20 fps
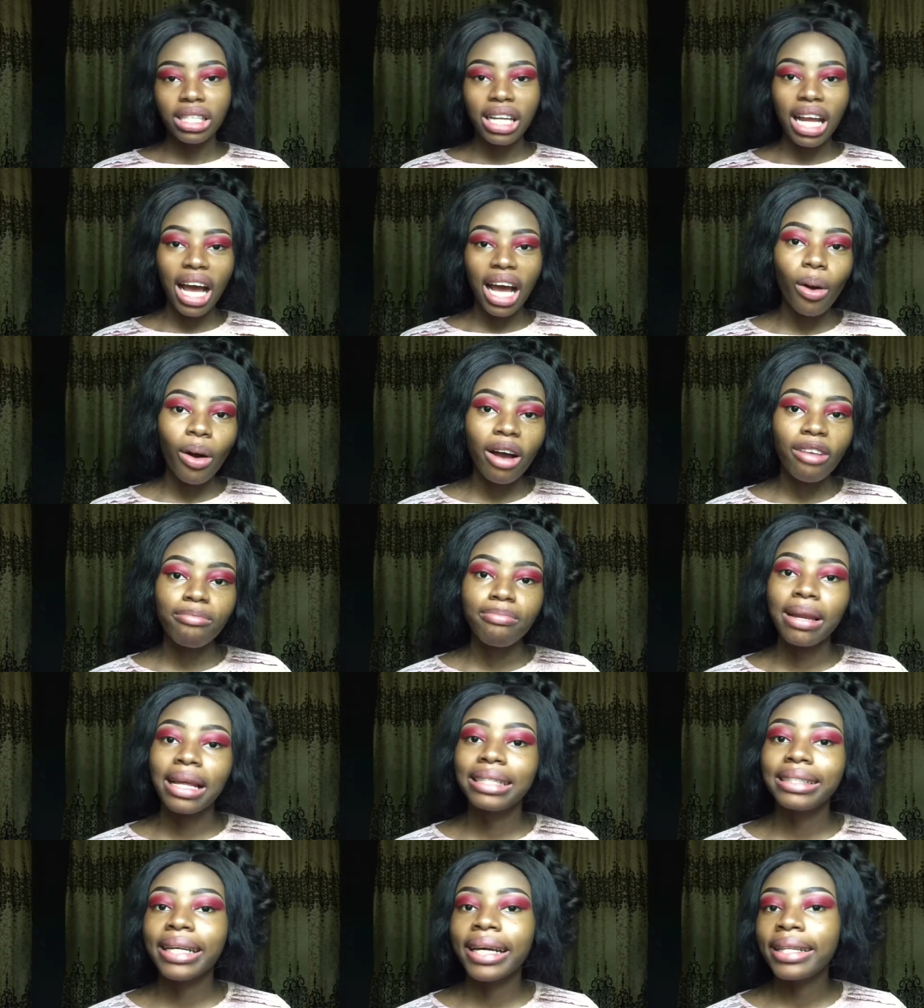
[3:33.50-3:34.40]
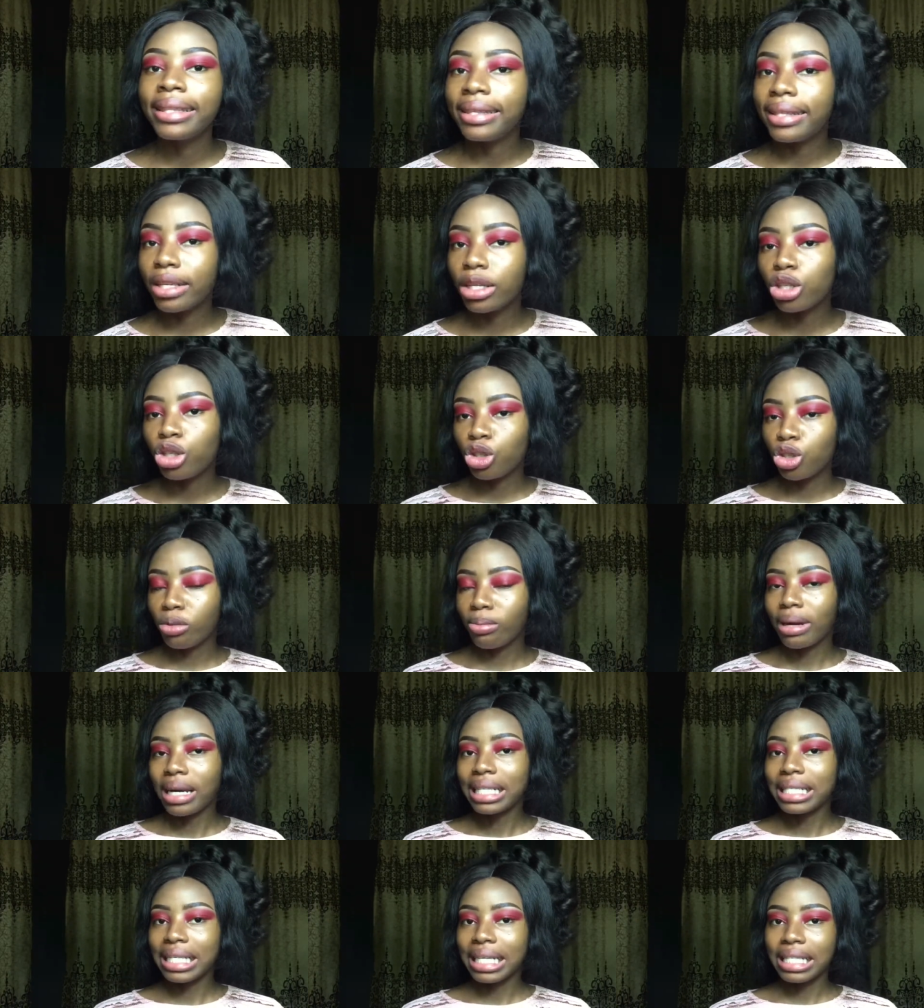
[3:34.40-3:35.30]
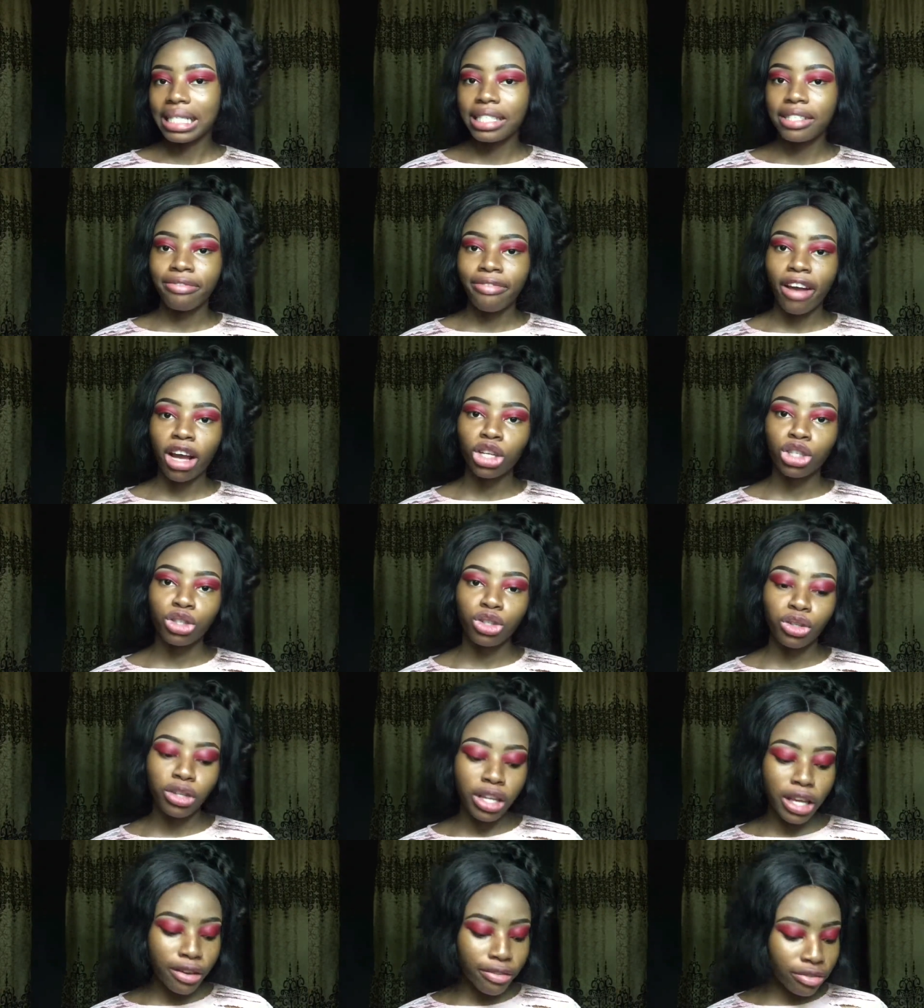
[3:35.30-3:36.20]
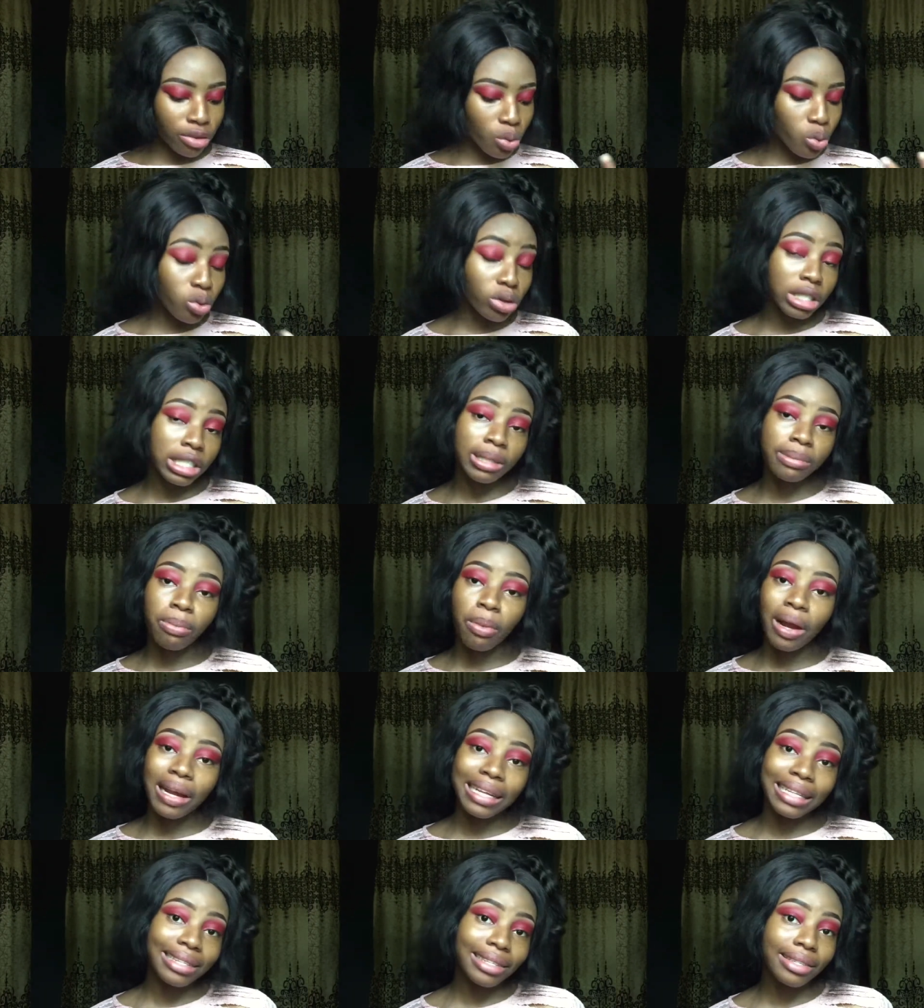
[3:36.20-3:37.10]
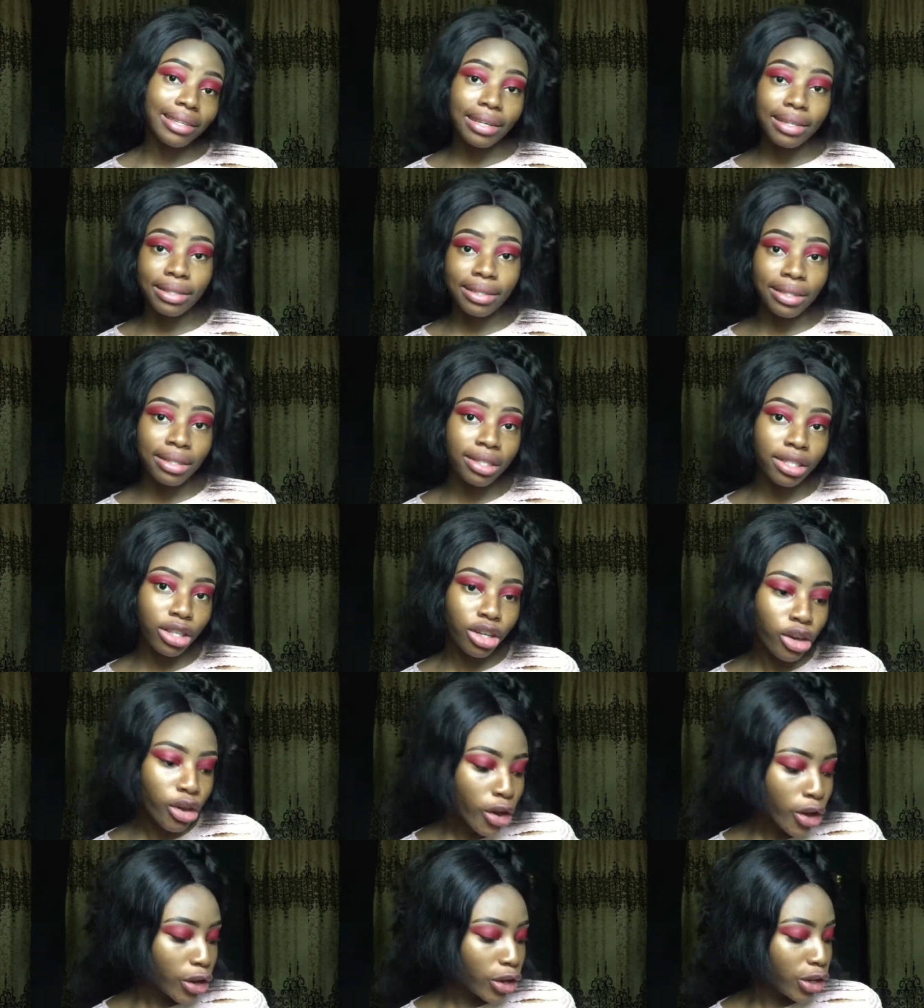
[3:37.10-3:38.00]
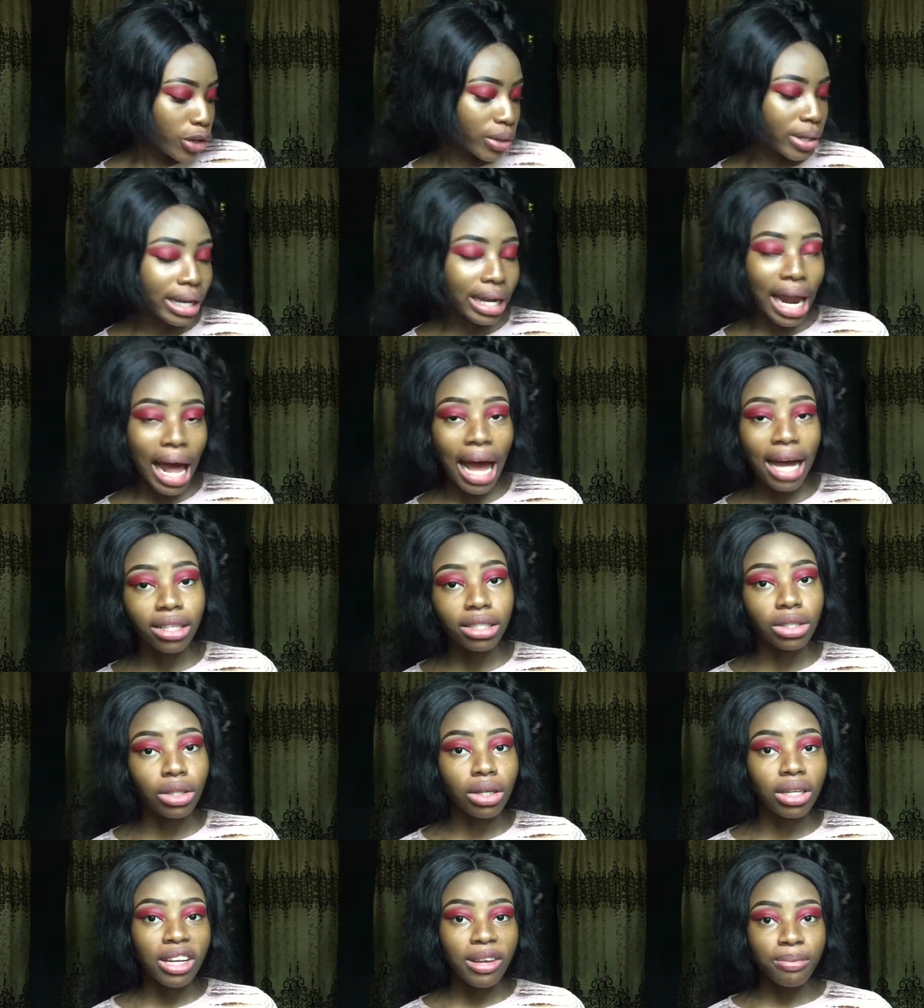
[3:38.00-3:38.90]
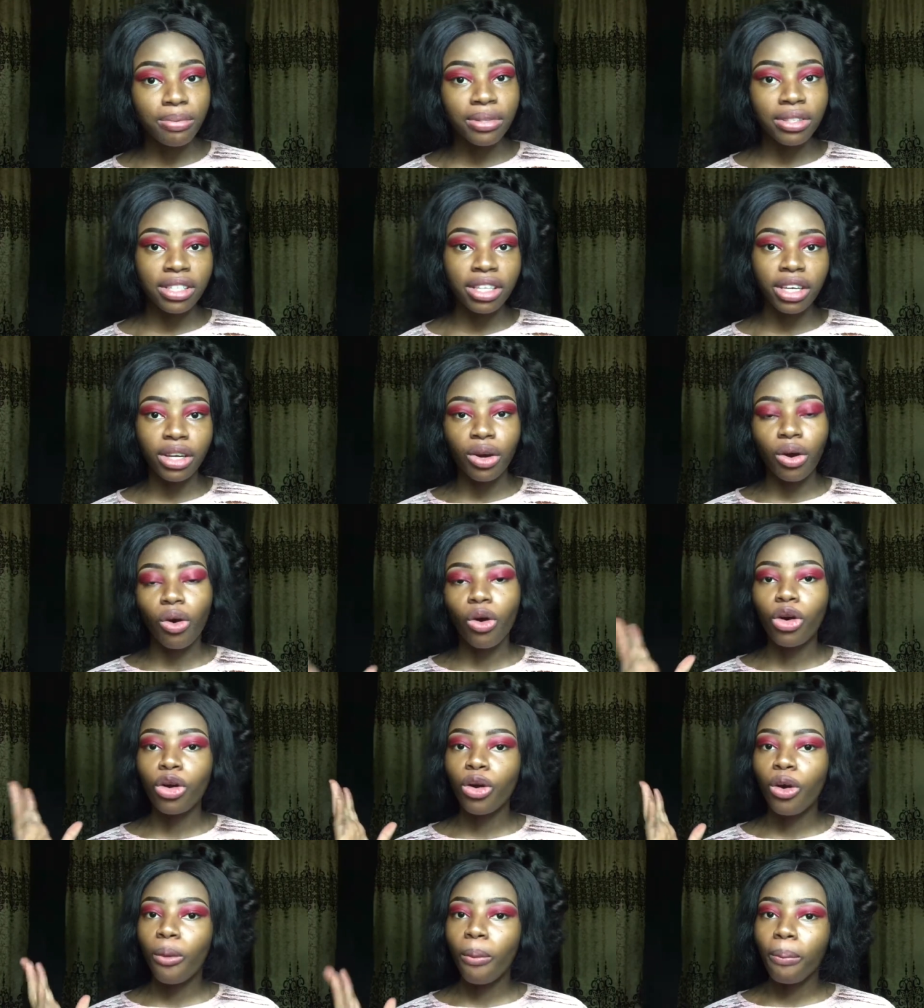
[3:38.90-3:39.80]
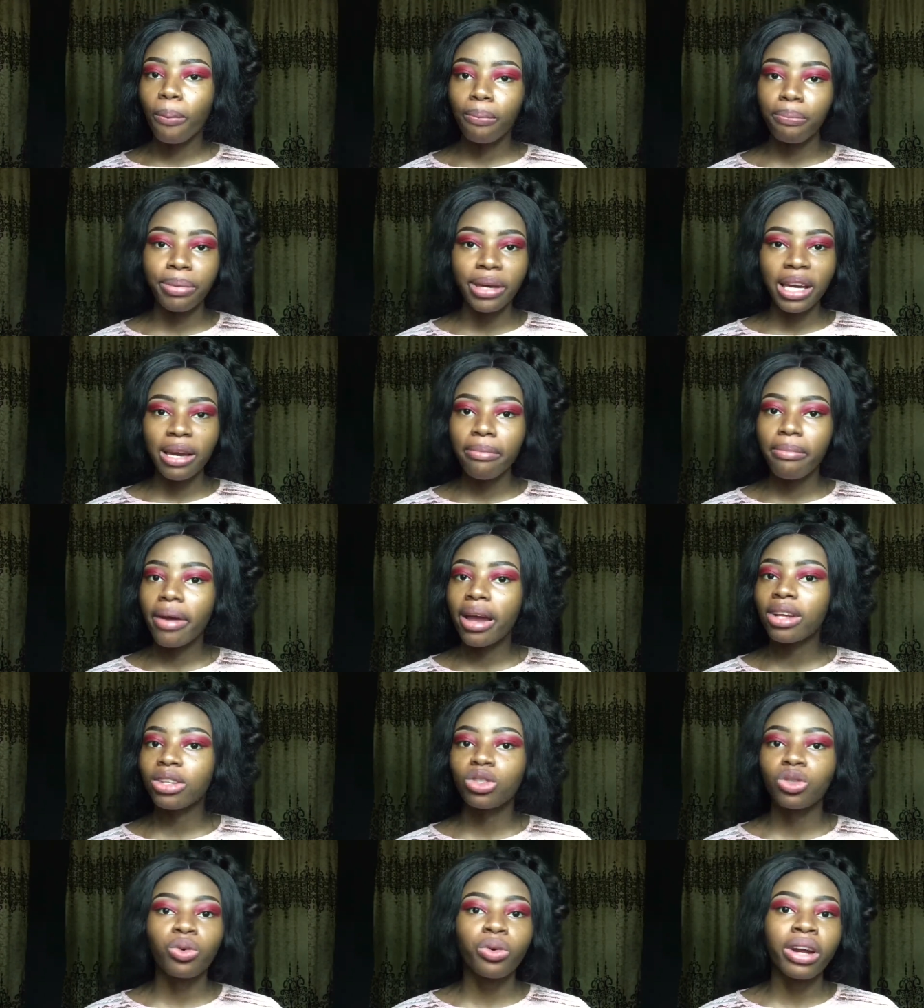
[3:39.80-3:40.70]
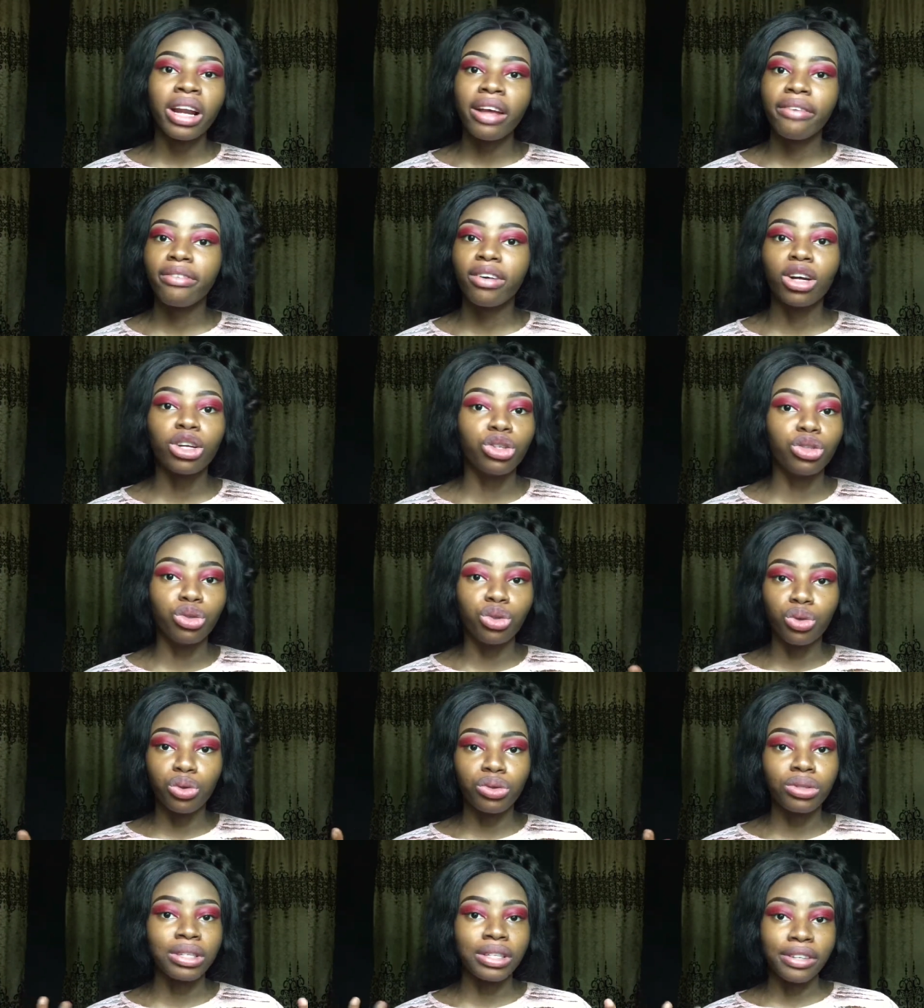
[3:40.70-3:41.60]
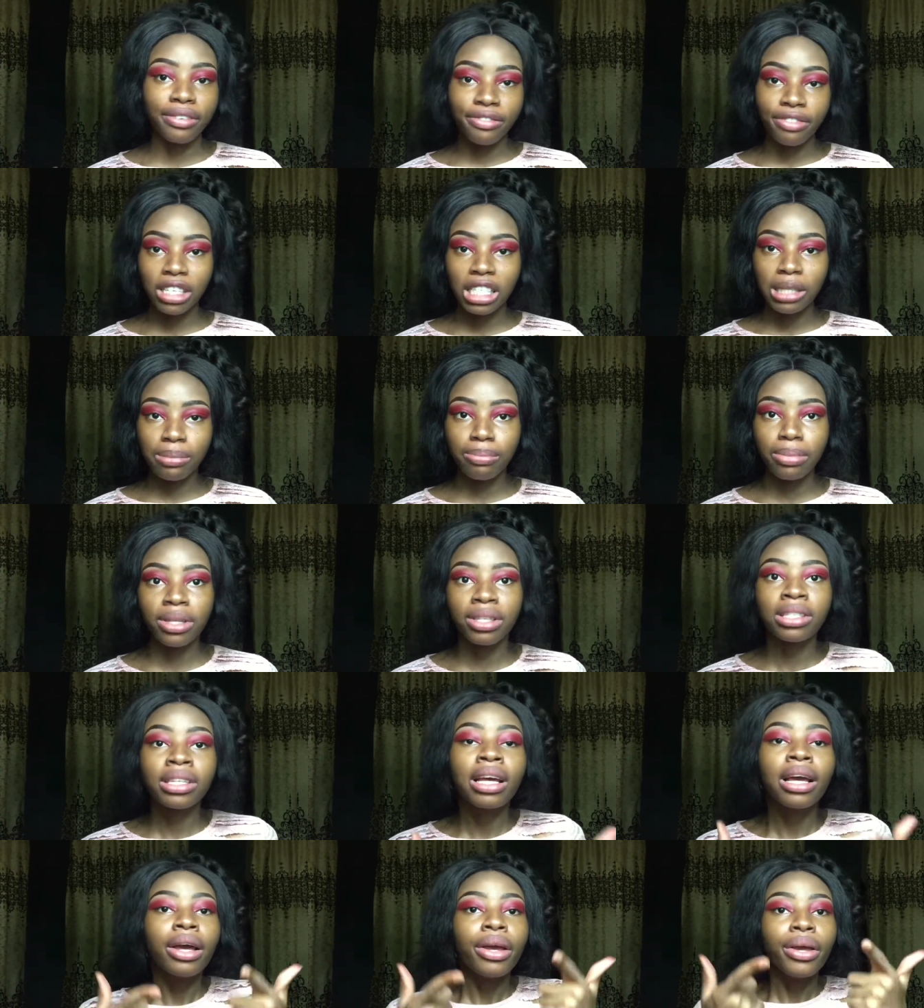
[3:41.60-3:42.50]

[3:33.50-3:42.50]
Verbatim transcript: now I've blended this to my satisfaction. If you want more intensity, you can add your lipstick or your pigment or whatever you used in the first place.